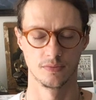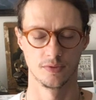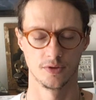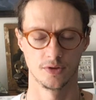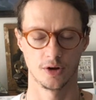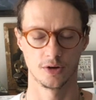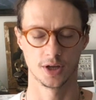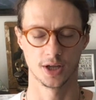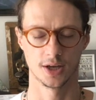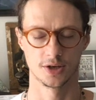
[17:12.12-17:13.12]
Start to
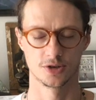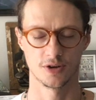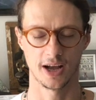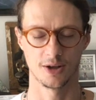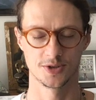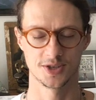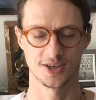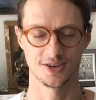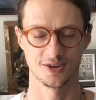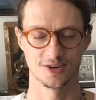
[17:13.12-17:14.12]
get
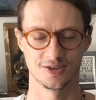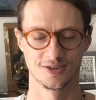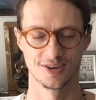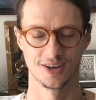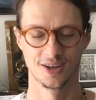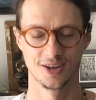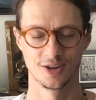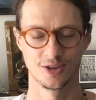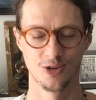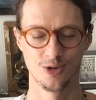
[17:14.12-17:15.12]
drowsy or
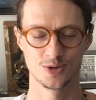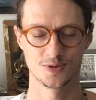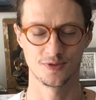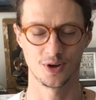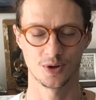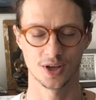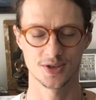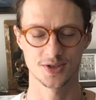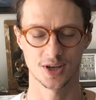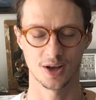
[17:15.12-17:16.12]
lose
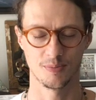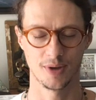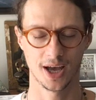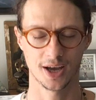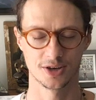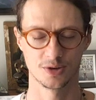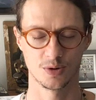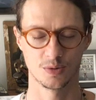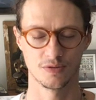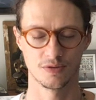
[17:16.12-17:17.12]
focus, come back to what
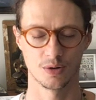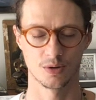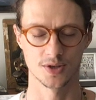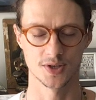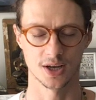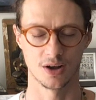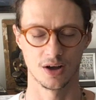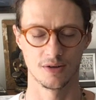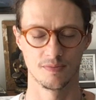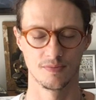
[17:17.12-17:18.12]
we're focusing
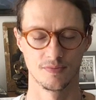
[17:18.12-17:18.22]
on.